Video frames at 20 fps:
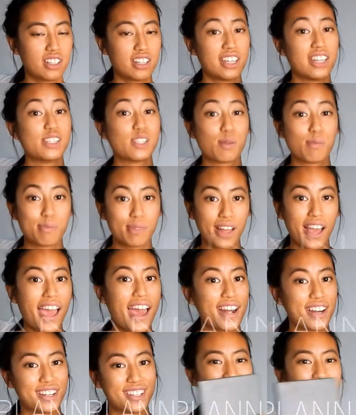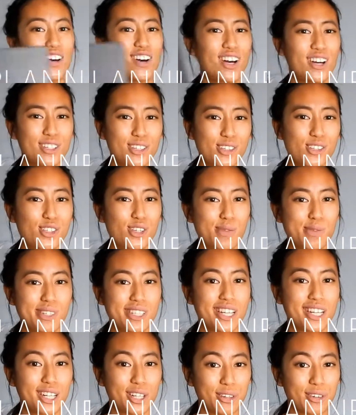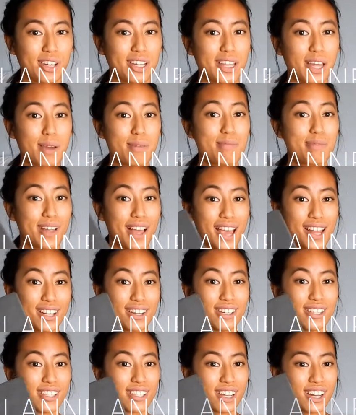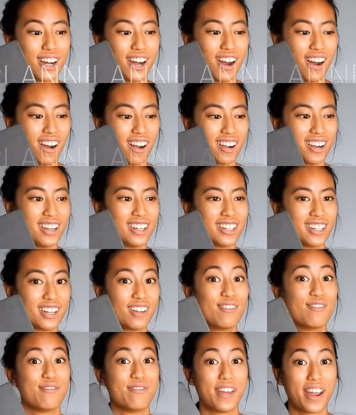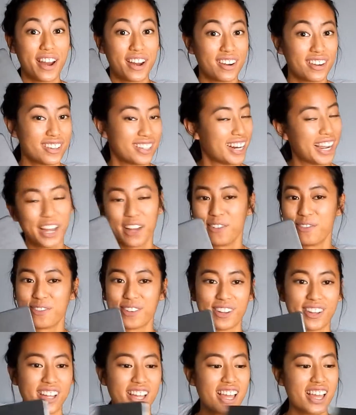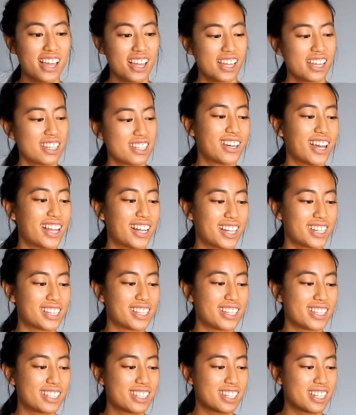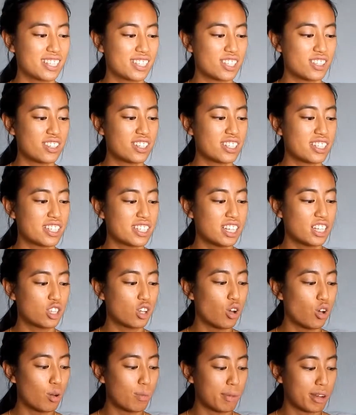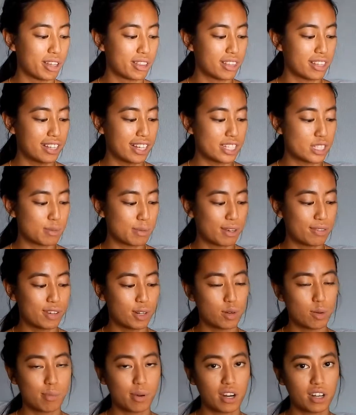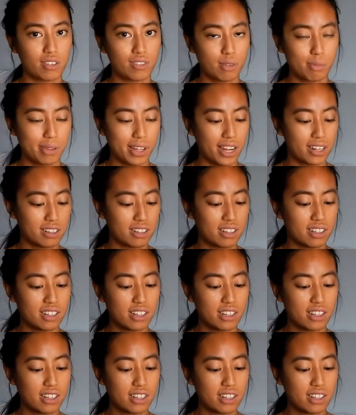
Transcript: is a planner. Now all YouTubers can agree that planners are very helpful. I like this because you can see the whole month, and that's my favorite part of the planner.